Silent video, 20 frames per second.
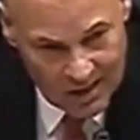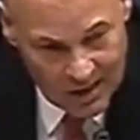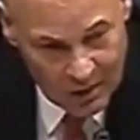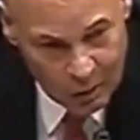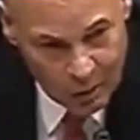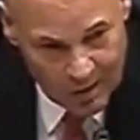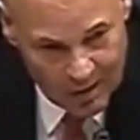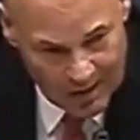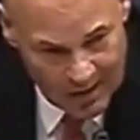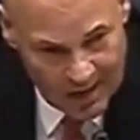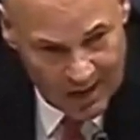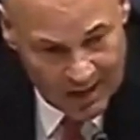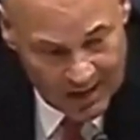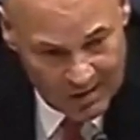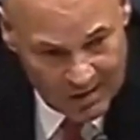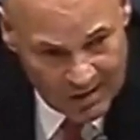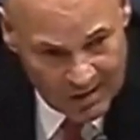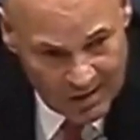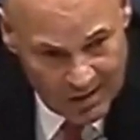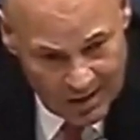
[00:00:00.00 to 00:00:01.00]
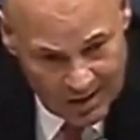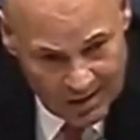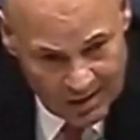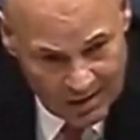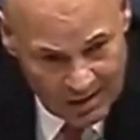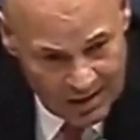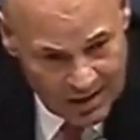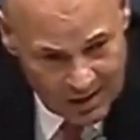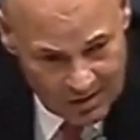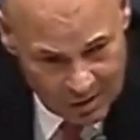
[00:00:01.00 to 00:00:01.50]
and we're not,
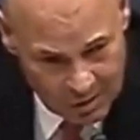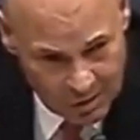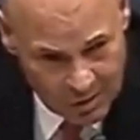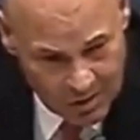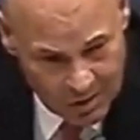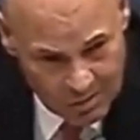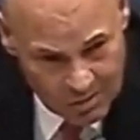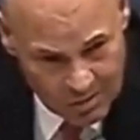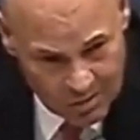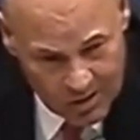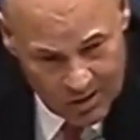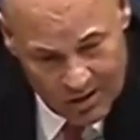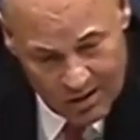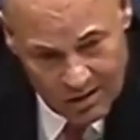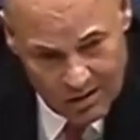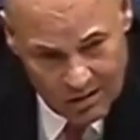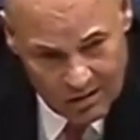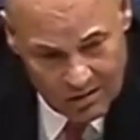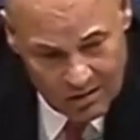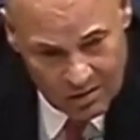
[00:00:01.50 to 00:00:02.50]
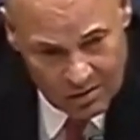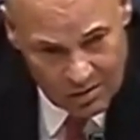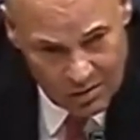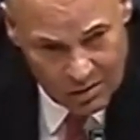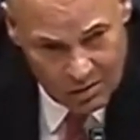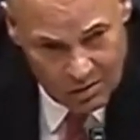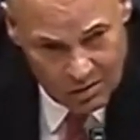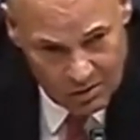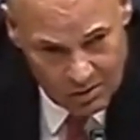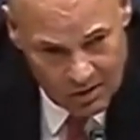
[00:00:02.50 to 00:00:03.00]
and that's what I'm trying to
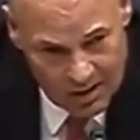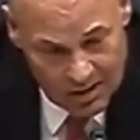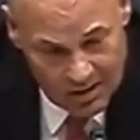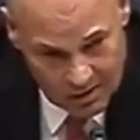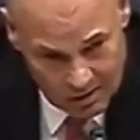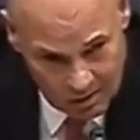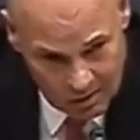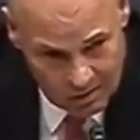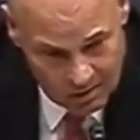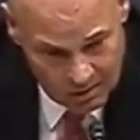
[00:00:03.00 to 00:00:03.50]
do. Thank you,